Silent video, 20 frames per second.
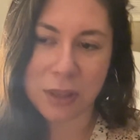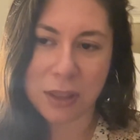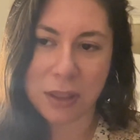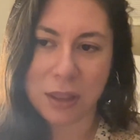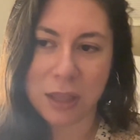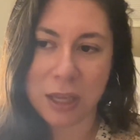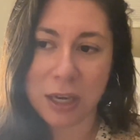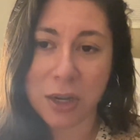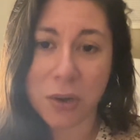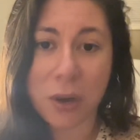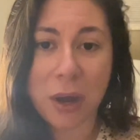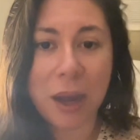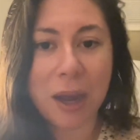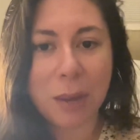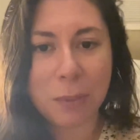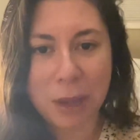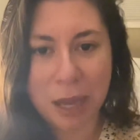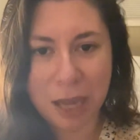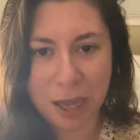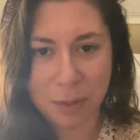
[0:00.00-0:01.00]
they know
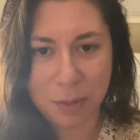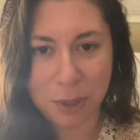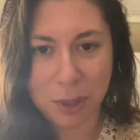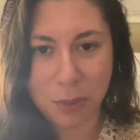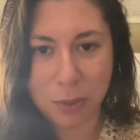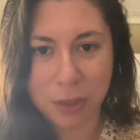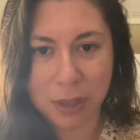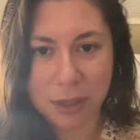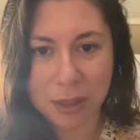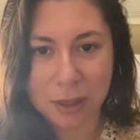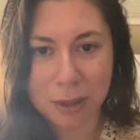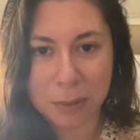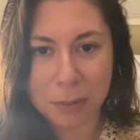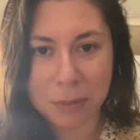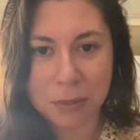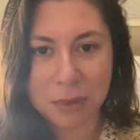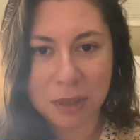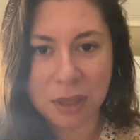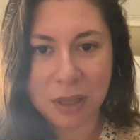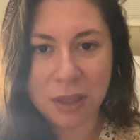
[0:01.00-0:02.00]
I'm happy with
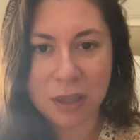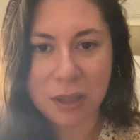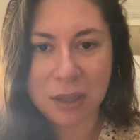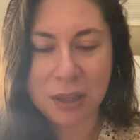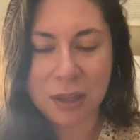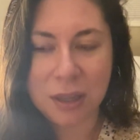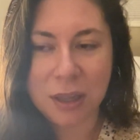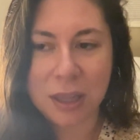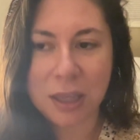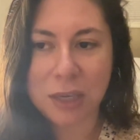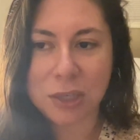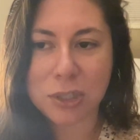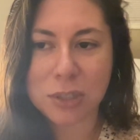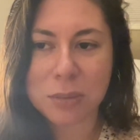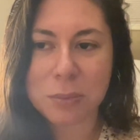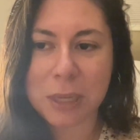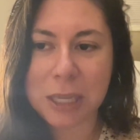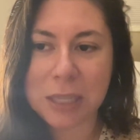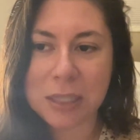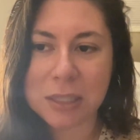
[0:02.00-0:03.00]
them. It
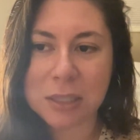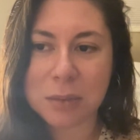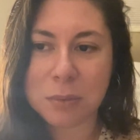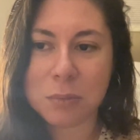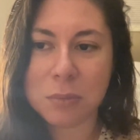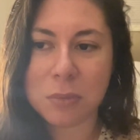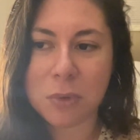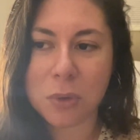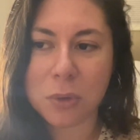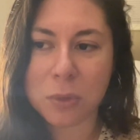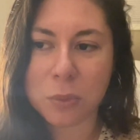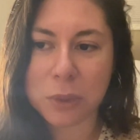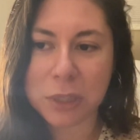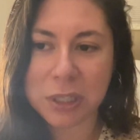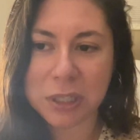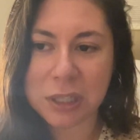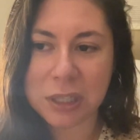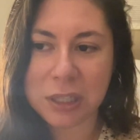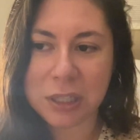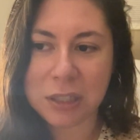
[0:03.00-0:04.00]
just makes them more
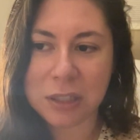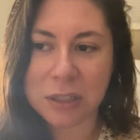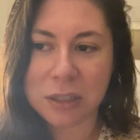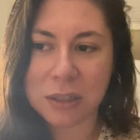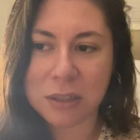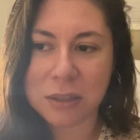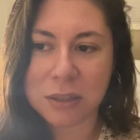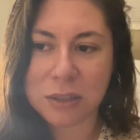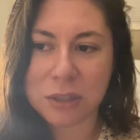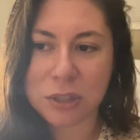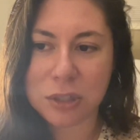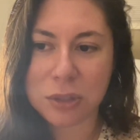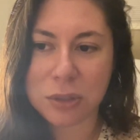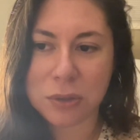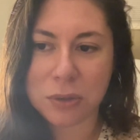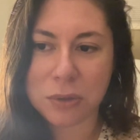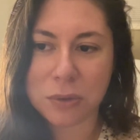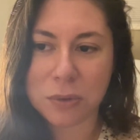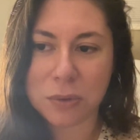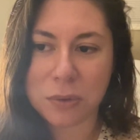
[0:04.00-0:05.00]
willing
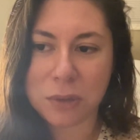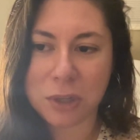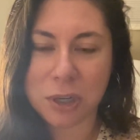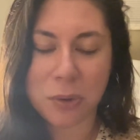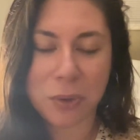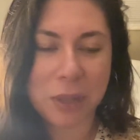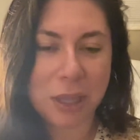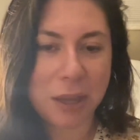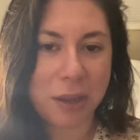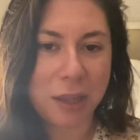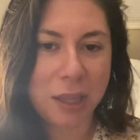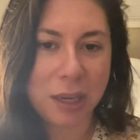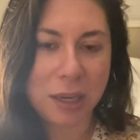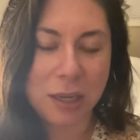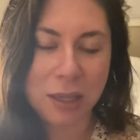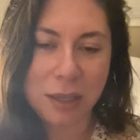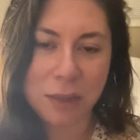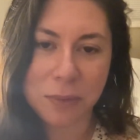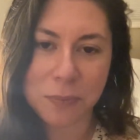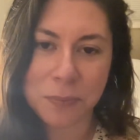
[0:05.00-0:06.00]
to, without
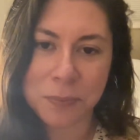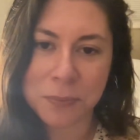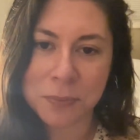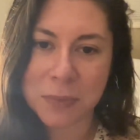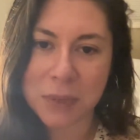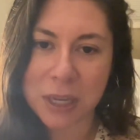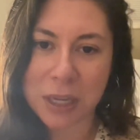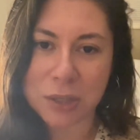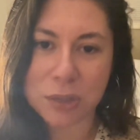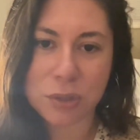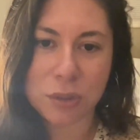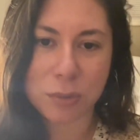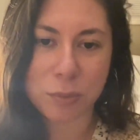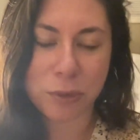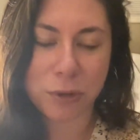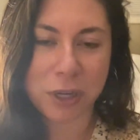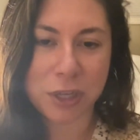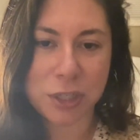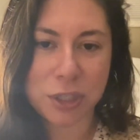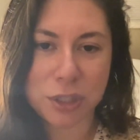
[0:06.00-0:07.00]
any extra
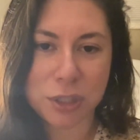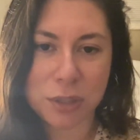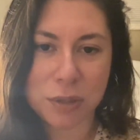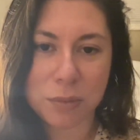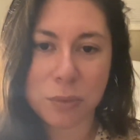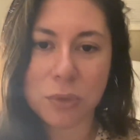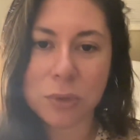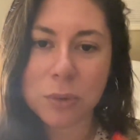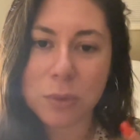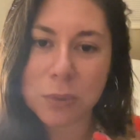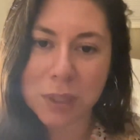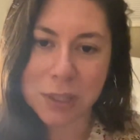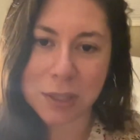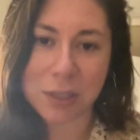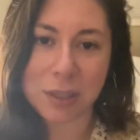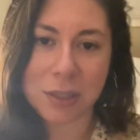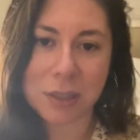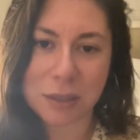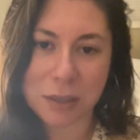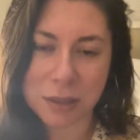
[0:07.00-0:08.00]
pressure, more
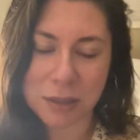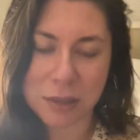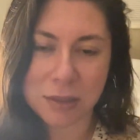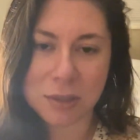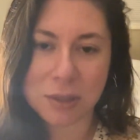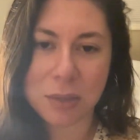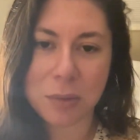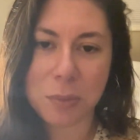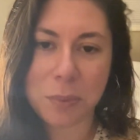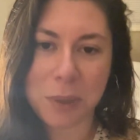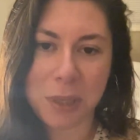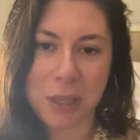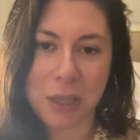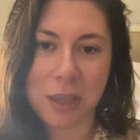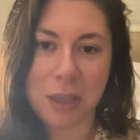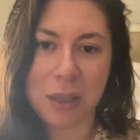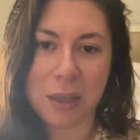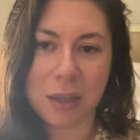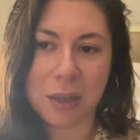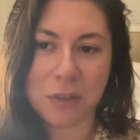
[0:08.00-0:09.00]
willing to
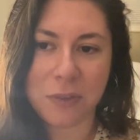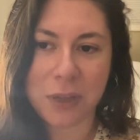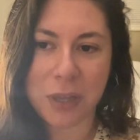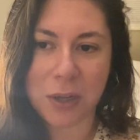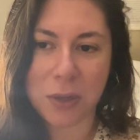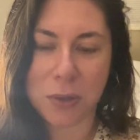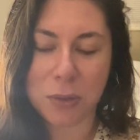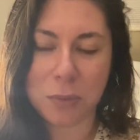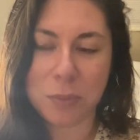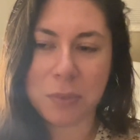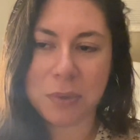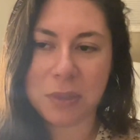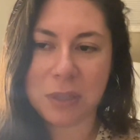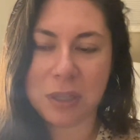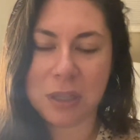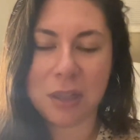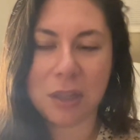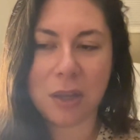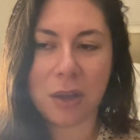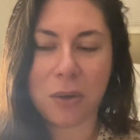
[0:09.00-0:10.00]
be of help
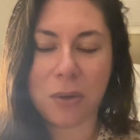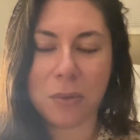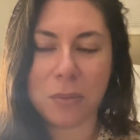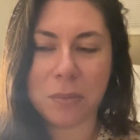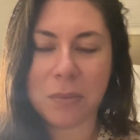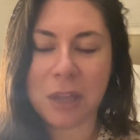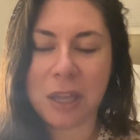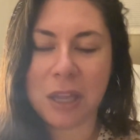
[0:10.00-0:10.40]
in the home.